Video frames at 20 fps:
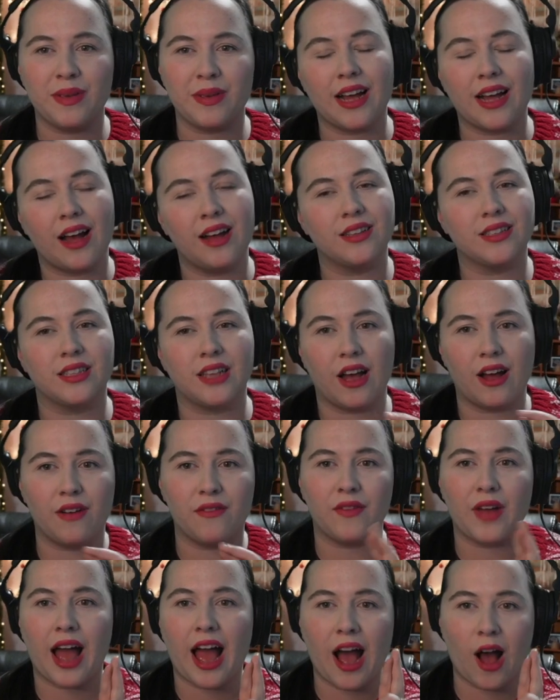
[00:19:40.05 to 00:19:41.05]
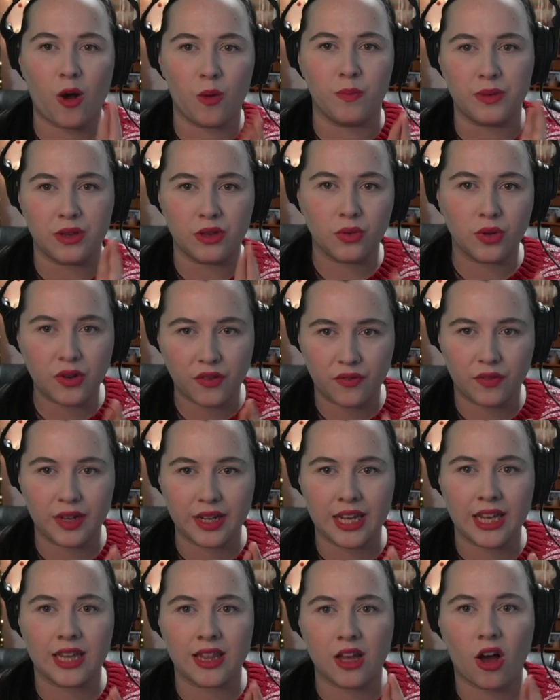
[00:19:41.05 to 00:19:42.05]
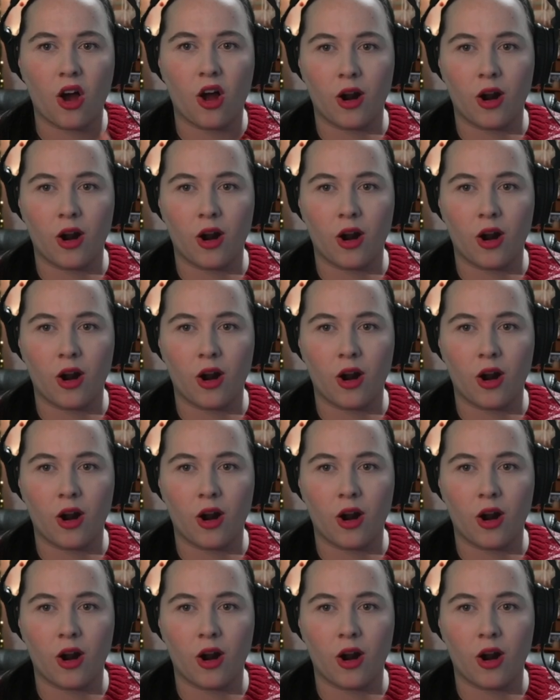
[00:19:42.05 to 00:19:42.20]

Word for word: because of how beautifully the